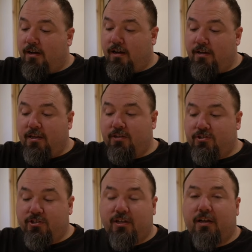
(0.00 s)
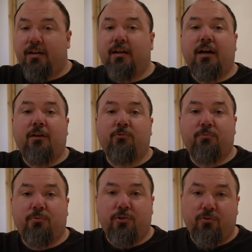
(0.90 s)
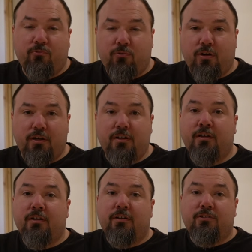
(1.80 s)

On each side, I would put 1